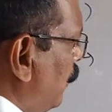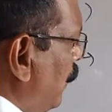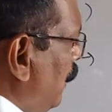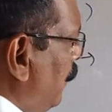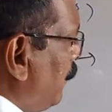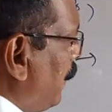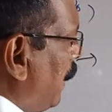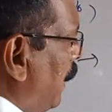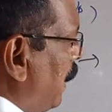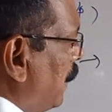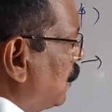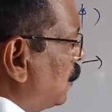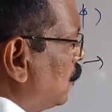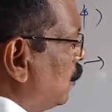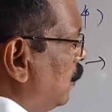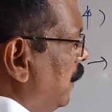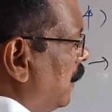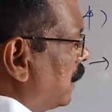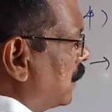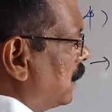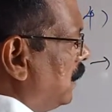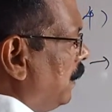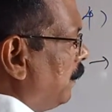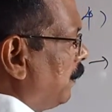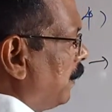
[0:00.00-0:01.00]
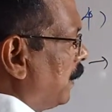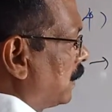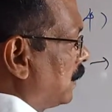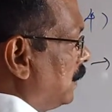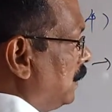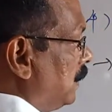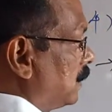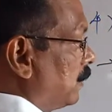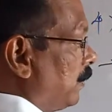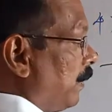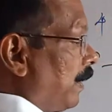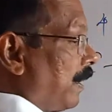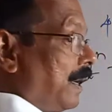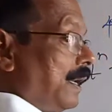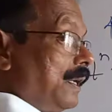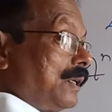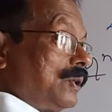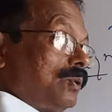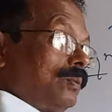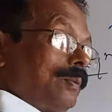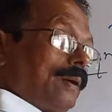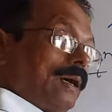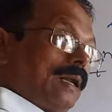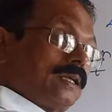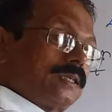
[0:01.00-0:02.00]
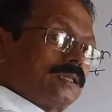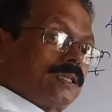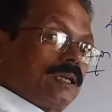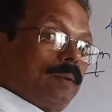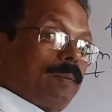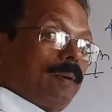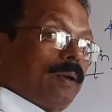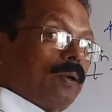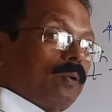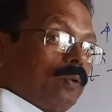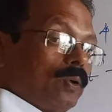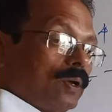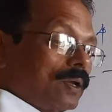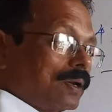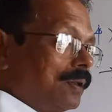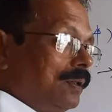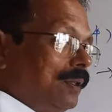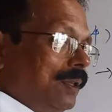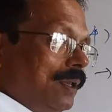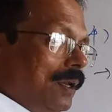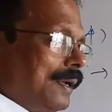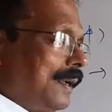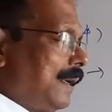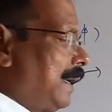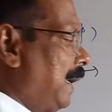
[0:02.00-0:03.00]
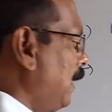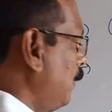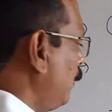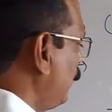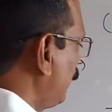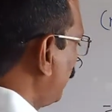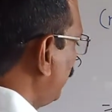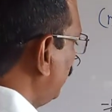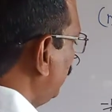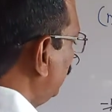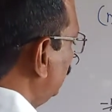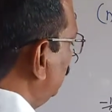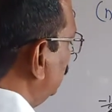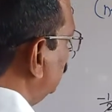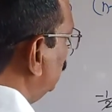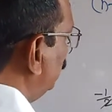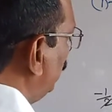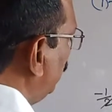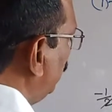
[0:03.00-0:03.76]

1 minus 2xt plus t square raised to minus 3 by 2 here. Can you write it this